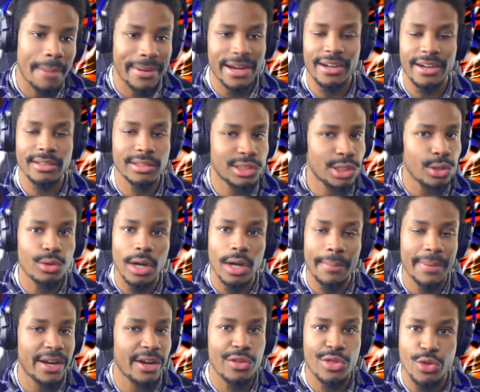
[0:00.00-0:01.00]
I'm hearing two, I'm
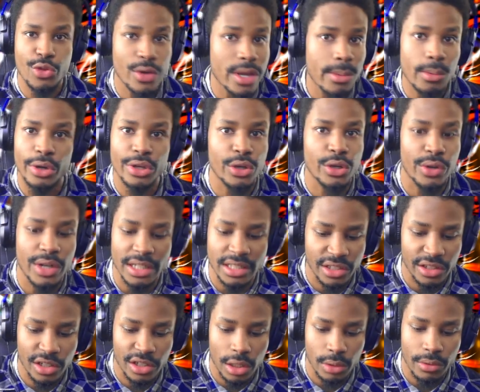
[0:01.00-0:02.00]
hearing three more units
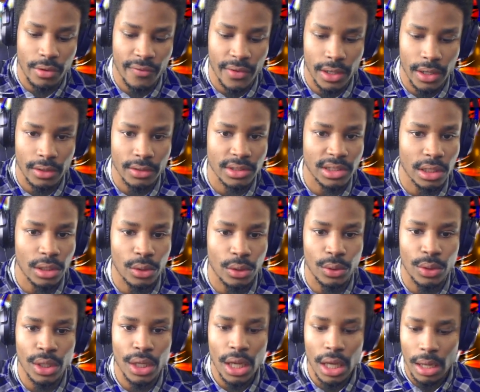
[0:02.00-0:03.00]
they're going to reveal.
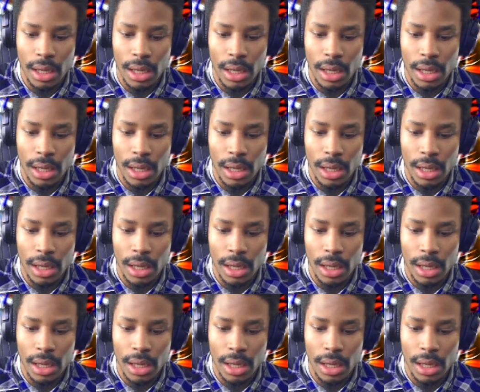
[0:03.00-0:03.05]
So